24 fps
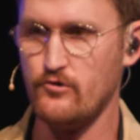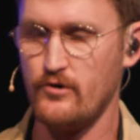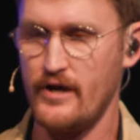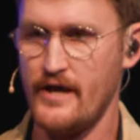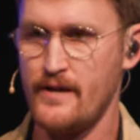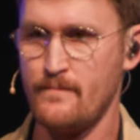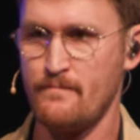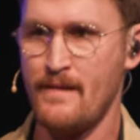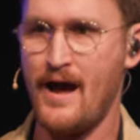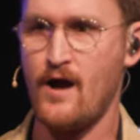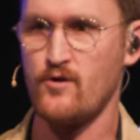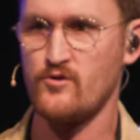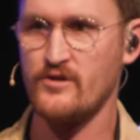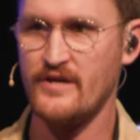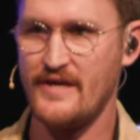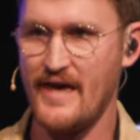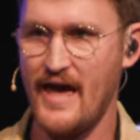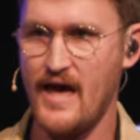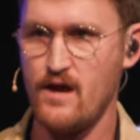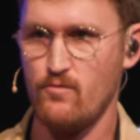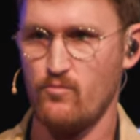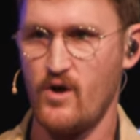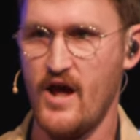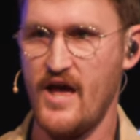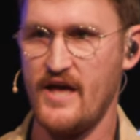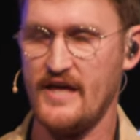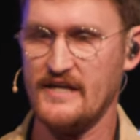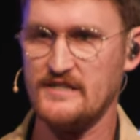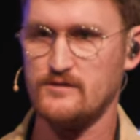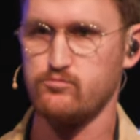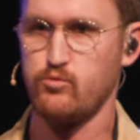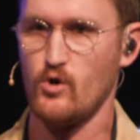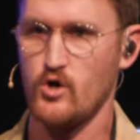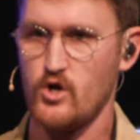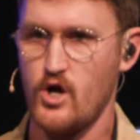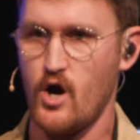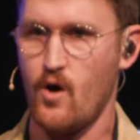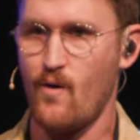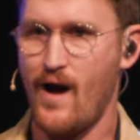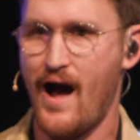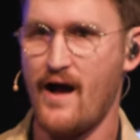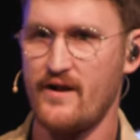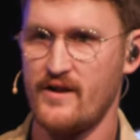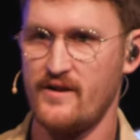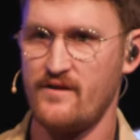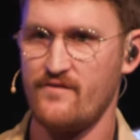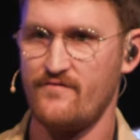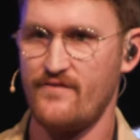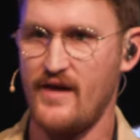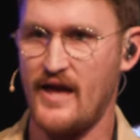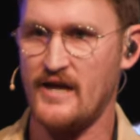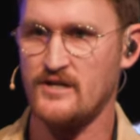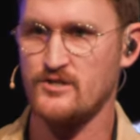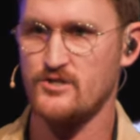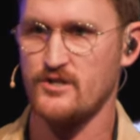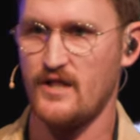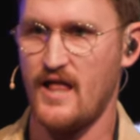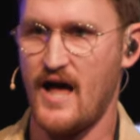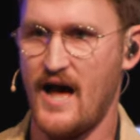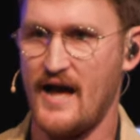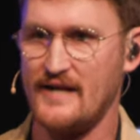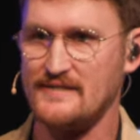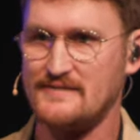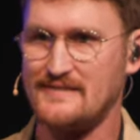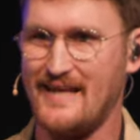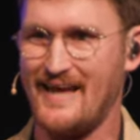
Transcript: in Mountain Gateway is we'll go out and evangelize,